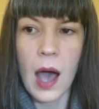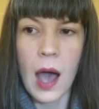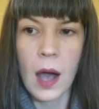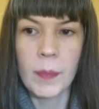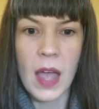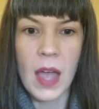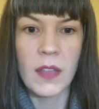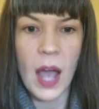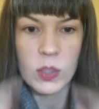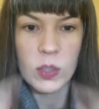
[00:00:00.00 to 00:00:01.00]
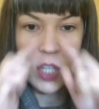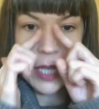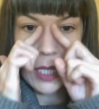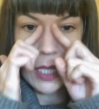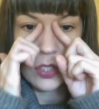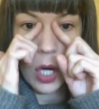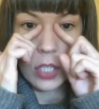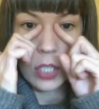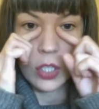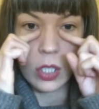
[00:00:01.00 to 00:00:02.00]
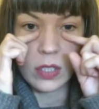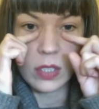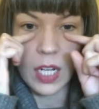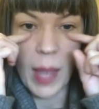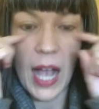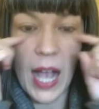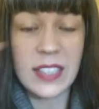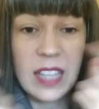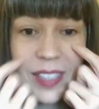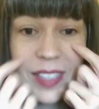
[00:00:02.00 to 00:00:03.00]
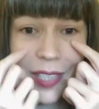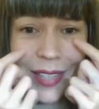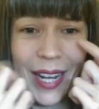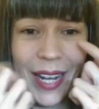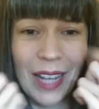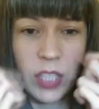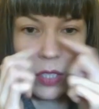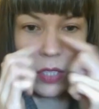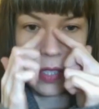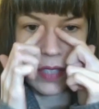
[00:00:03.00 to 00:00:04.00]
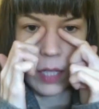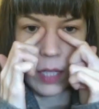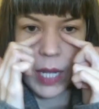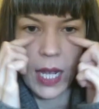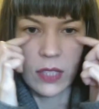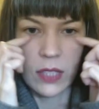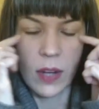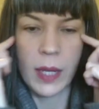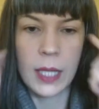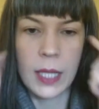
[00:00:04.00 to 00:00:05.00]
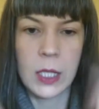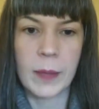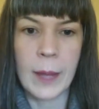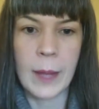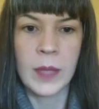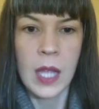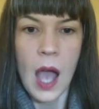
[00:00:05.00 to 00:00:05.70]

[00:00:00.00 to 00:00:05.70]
Um, I would start getting dark circles under my eyes. I still kind of have dark circles under my eyes from it a little bit.